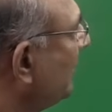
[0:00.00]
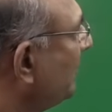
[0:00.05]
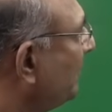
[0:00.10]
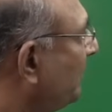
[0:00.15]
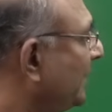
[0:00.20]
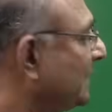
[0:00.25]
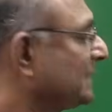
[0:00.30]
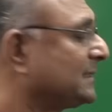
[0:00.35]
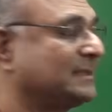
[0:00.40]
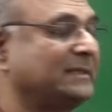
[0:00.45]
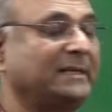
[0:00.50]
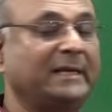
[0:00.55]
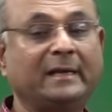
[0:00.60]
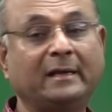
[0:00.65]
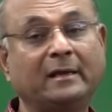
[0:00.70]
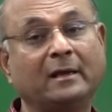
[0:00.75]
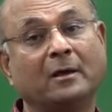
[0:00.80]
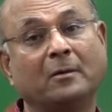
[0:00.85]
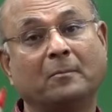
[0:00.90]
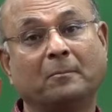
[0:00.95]
plus
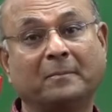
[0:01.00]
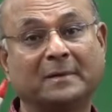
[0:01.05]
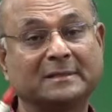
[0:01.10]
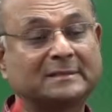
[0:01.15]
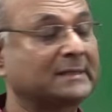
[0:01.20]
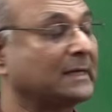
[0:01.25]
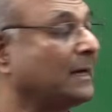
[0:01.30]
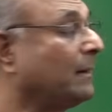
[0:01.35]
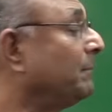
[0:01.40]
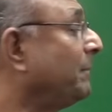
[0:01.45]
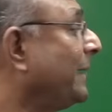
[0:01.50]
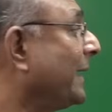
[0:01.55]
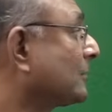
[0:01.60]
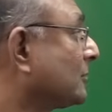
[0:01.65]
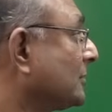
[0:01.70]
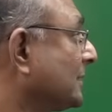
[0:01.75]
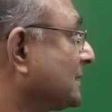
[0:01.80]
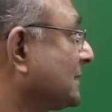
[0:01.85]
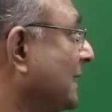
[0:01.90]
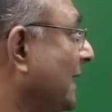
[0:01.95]
T must come back to
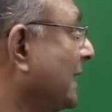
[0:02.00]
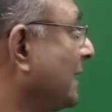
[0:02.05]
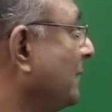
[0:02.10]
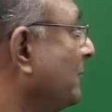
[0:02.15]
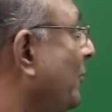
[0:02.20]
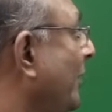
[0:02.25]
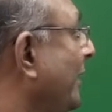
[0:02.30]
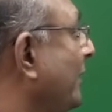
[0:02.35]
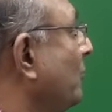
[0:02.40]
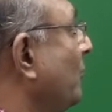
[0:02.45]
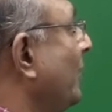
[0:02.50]
the starting point.